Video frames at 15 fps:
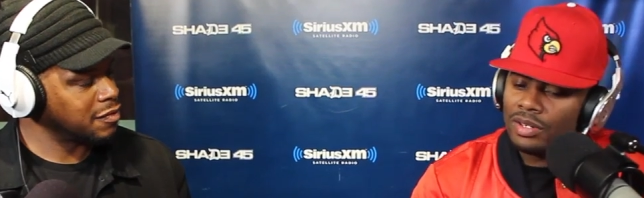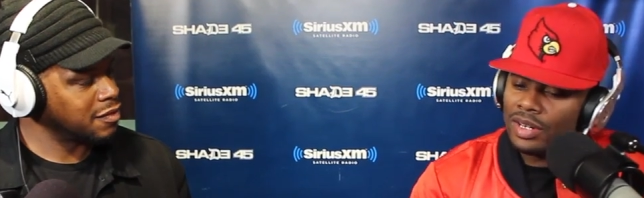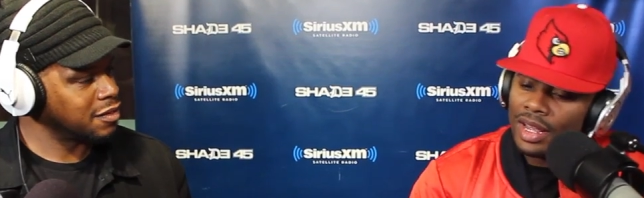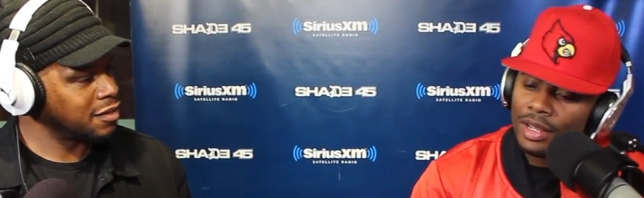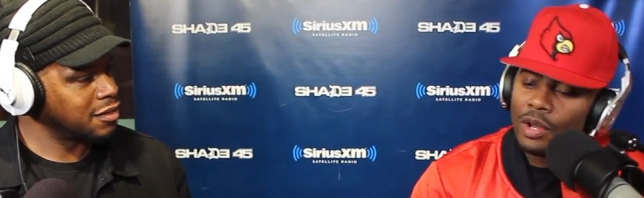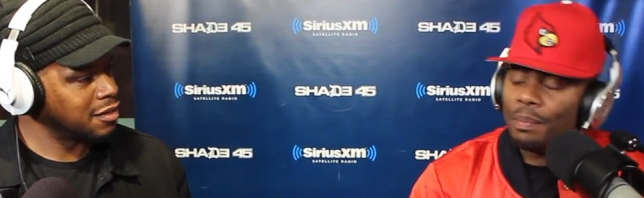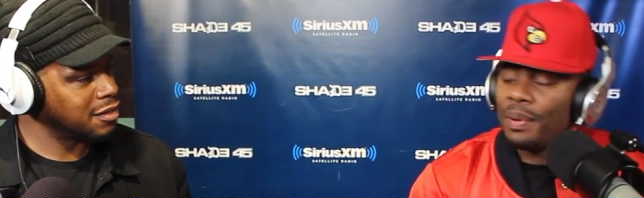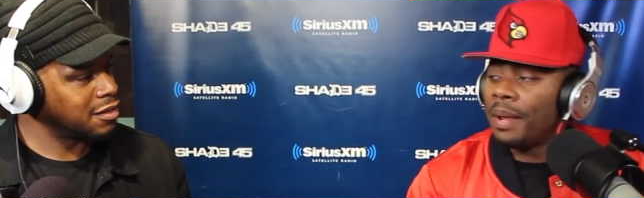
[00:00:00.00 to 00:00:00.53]

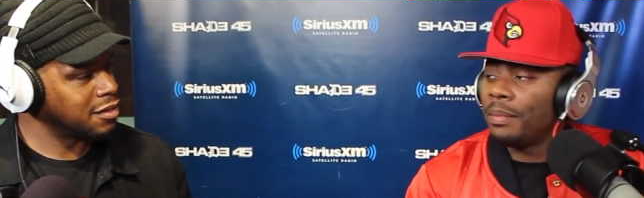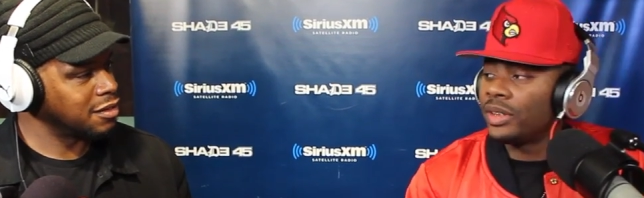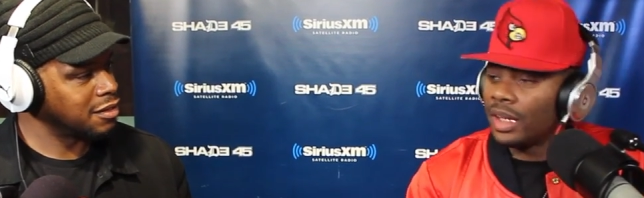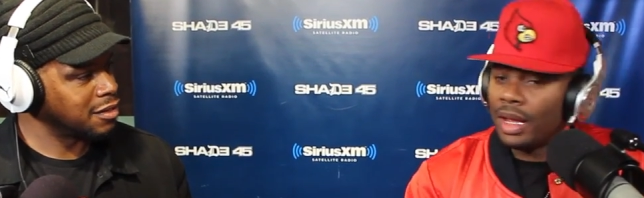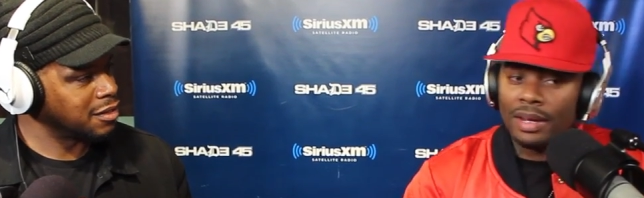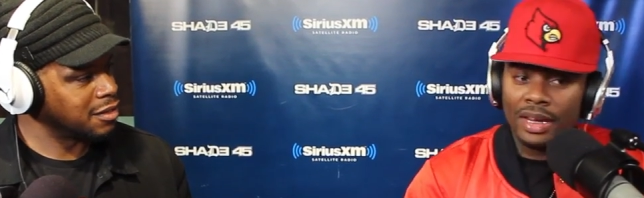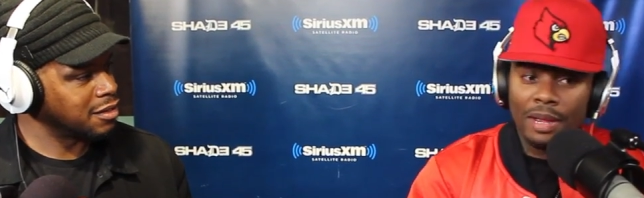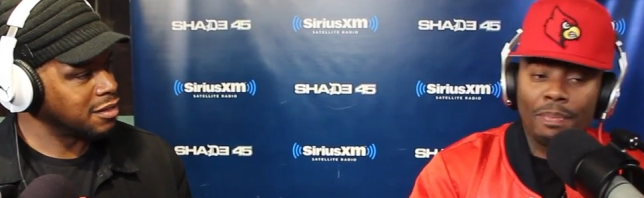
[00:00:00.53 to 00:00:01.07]
Speaker 1: he's like, yo, play
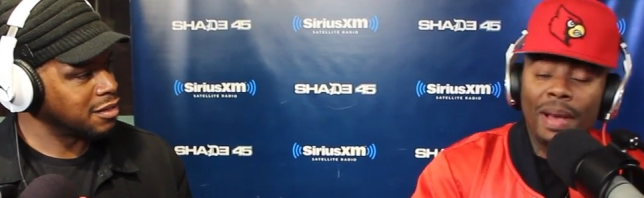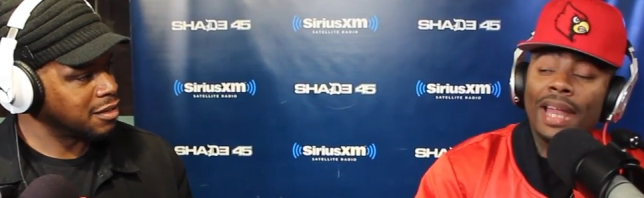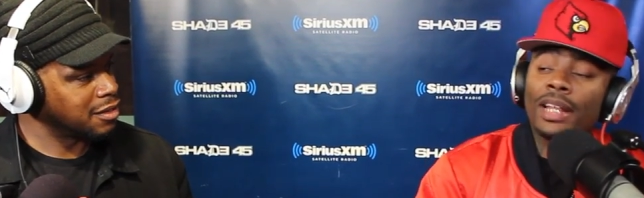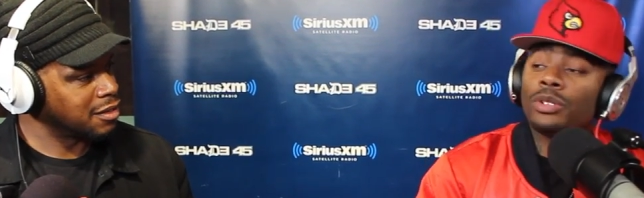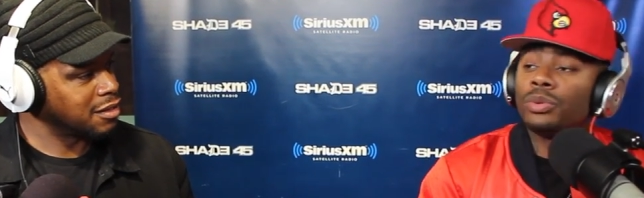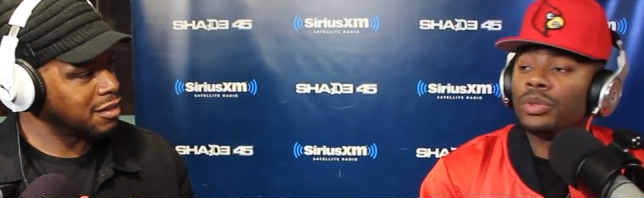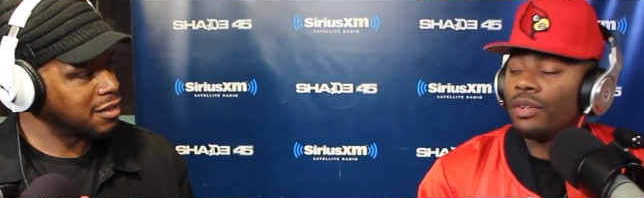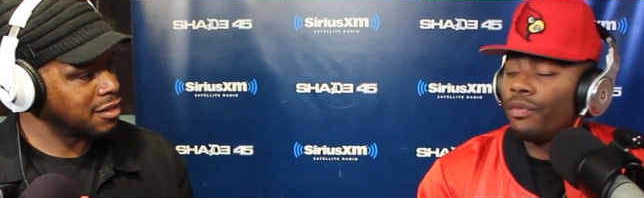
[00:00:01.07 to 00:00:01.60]
me something. And
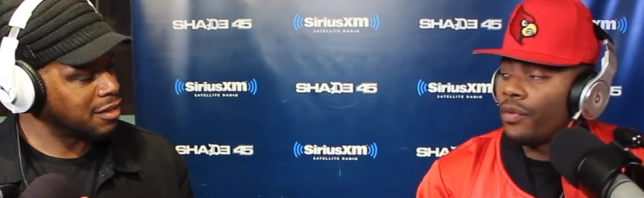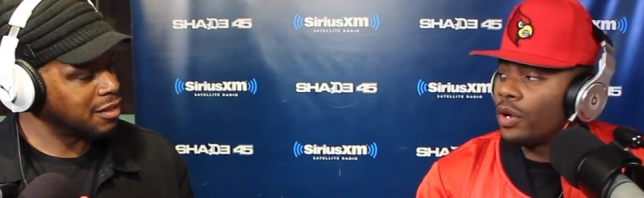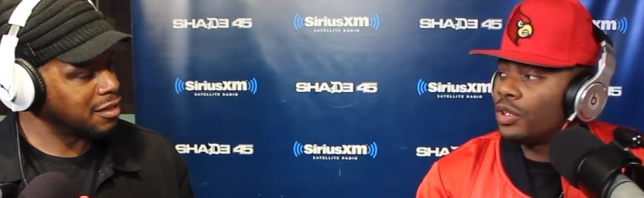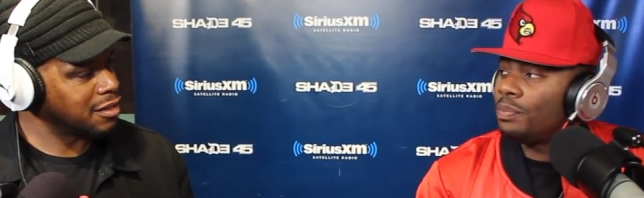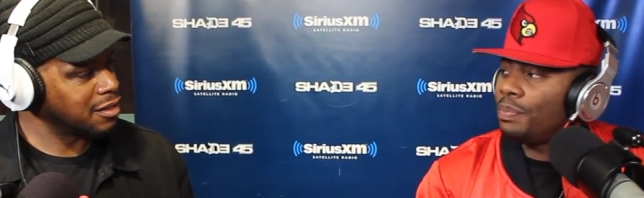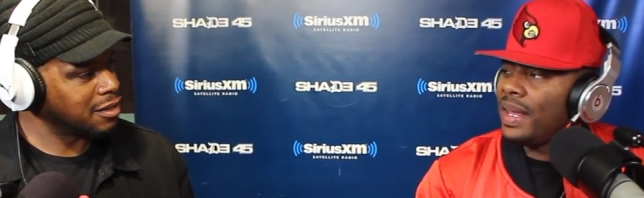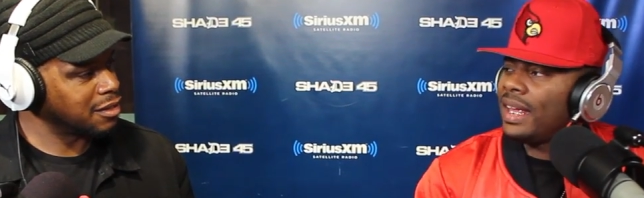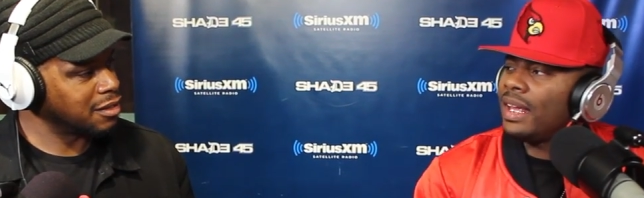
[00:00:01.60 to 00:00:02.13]
Ebonics was the
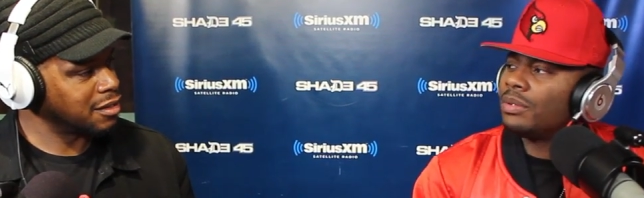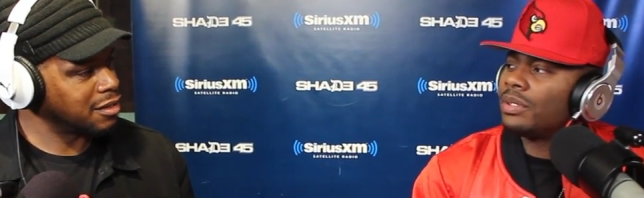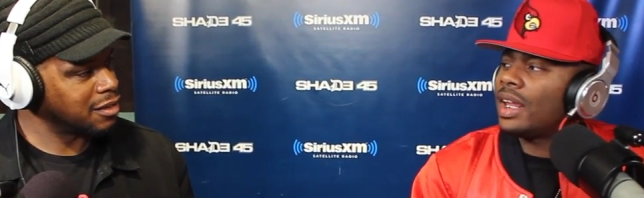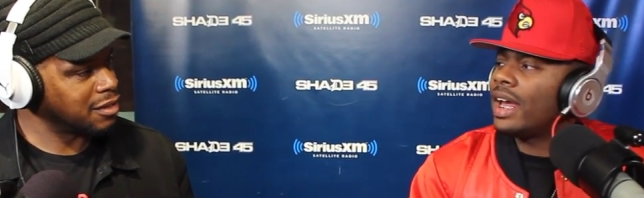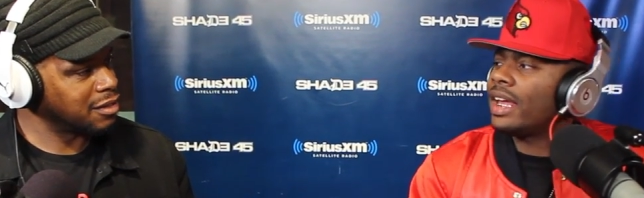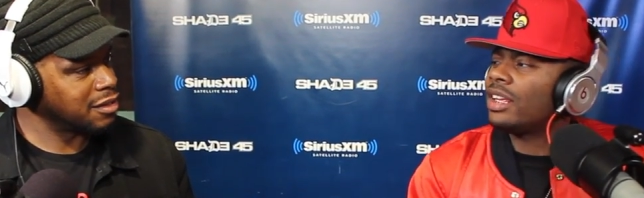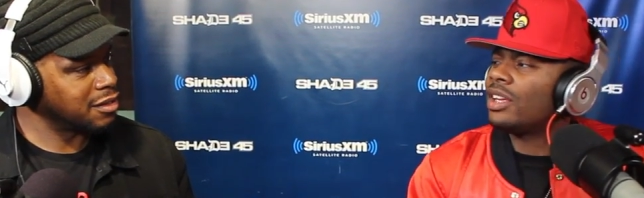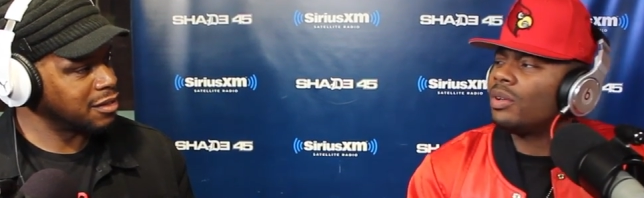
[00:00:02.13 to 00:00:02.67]
first beat. He
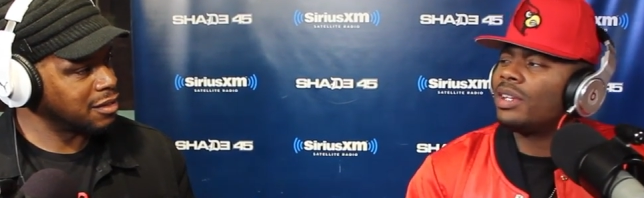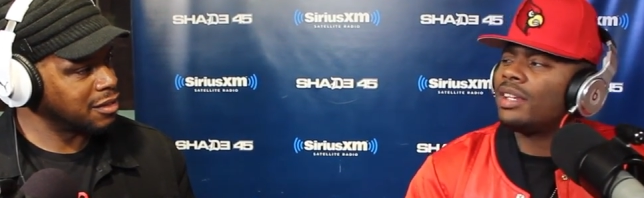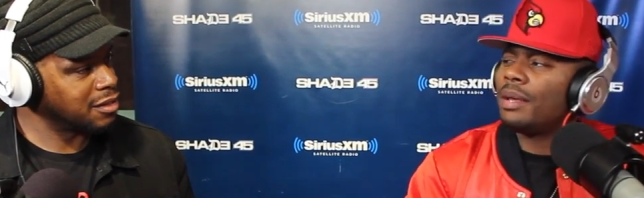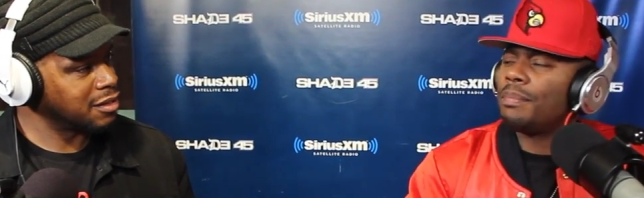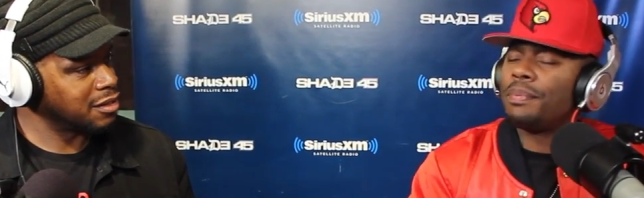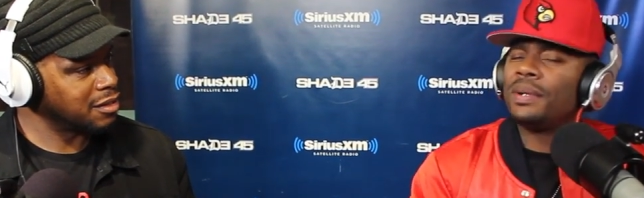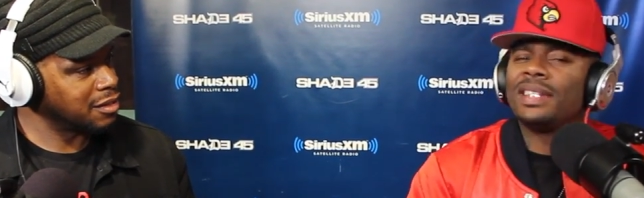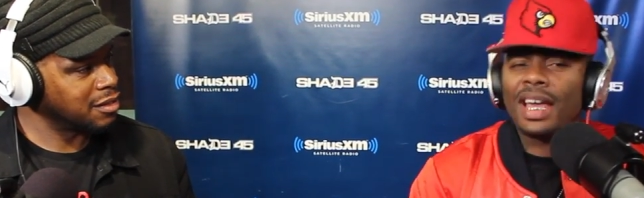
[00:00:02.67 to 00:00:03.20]
was like,
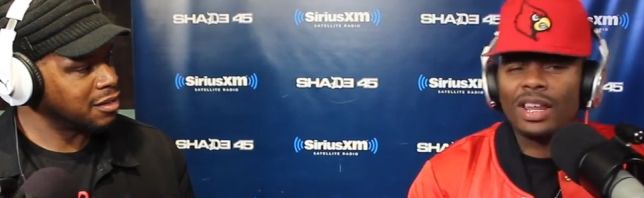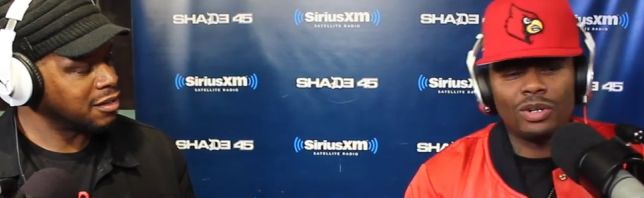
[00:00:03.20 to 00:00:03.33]
yo, put